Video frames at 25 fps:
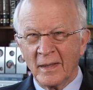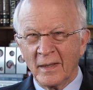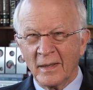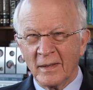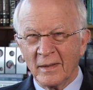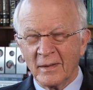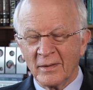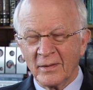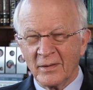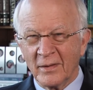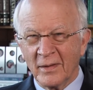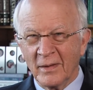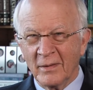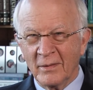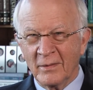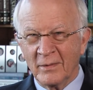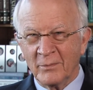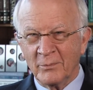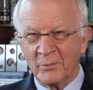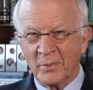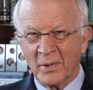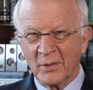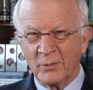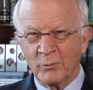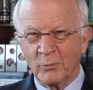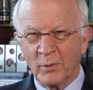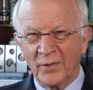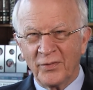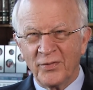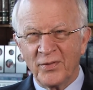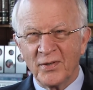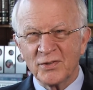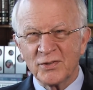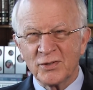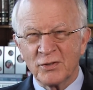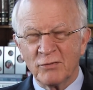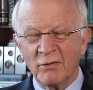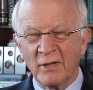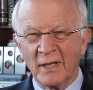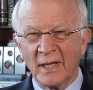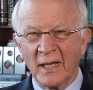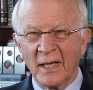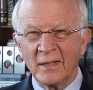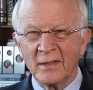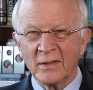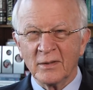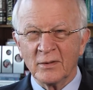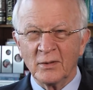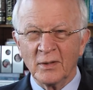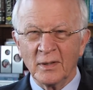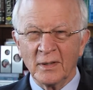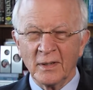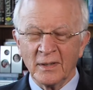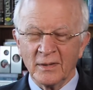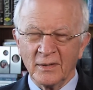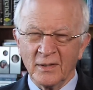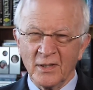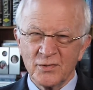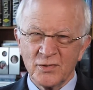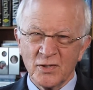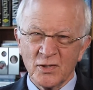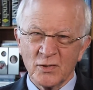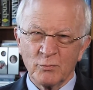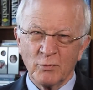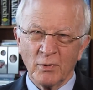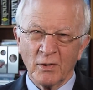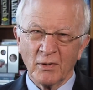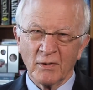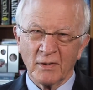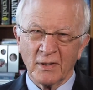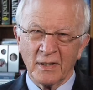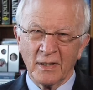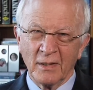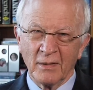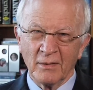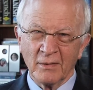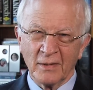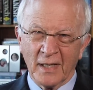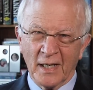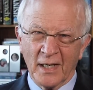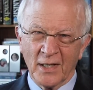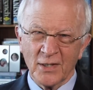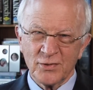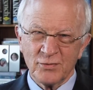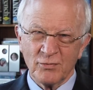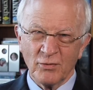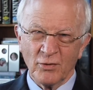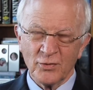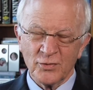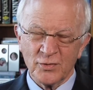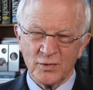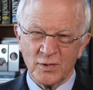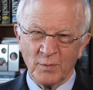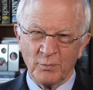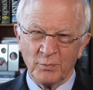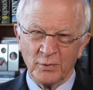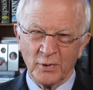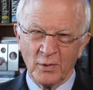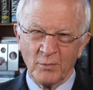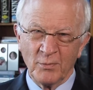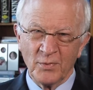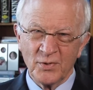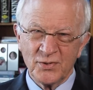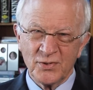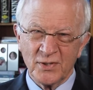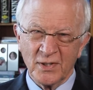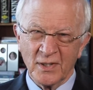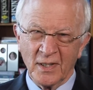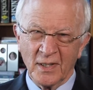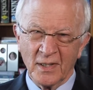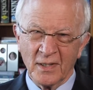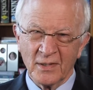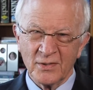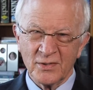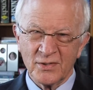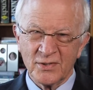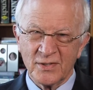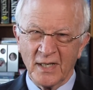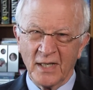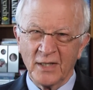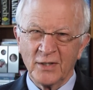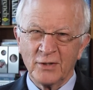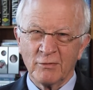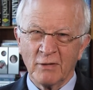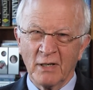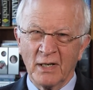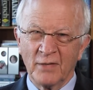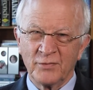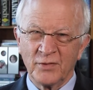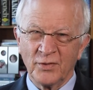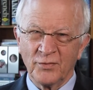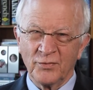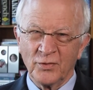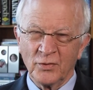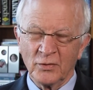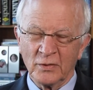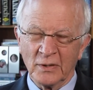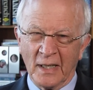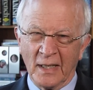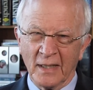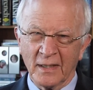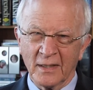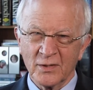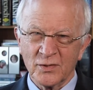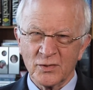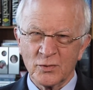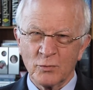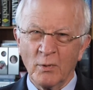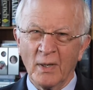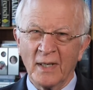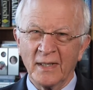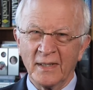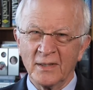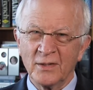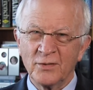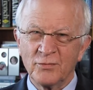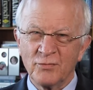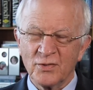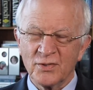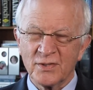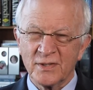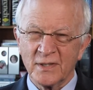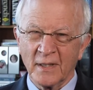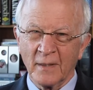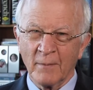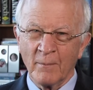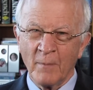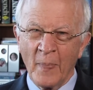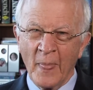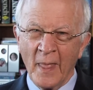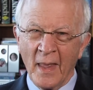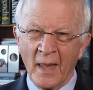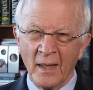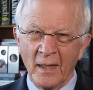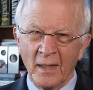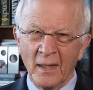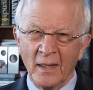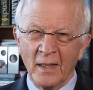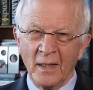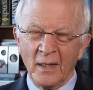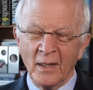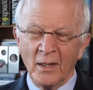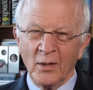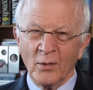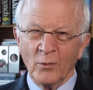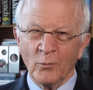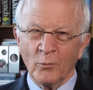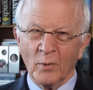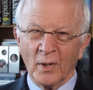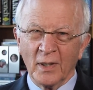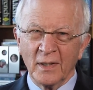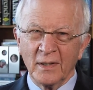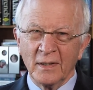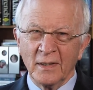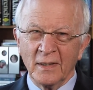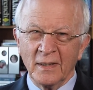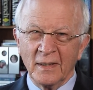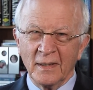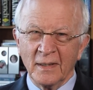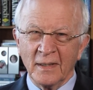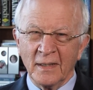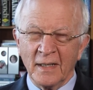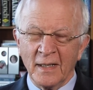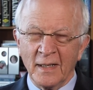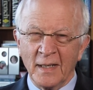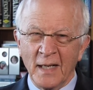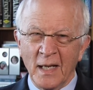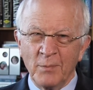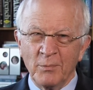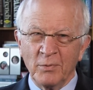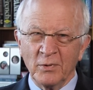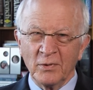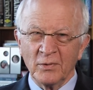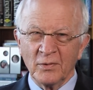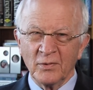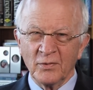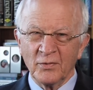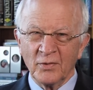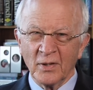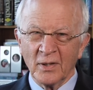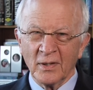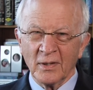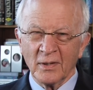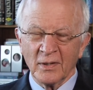But what this created, and this is where Castro's diplomacy and statecraft, if you like, is quite interesting. What it enabled